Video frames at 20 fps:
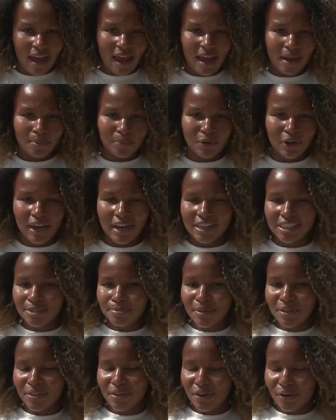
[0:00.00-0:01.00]
I'm Brianna
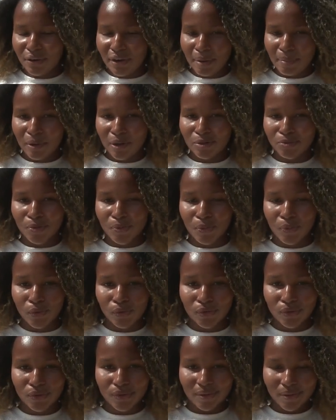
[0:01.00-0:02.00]
Smith, your neighborhood
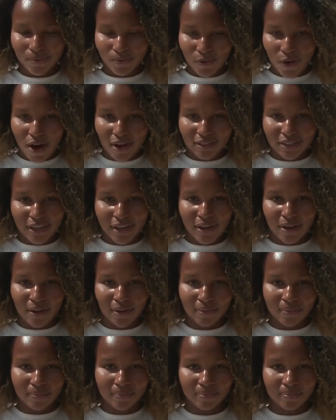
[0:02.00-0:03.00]
reporter in Rockdale.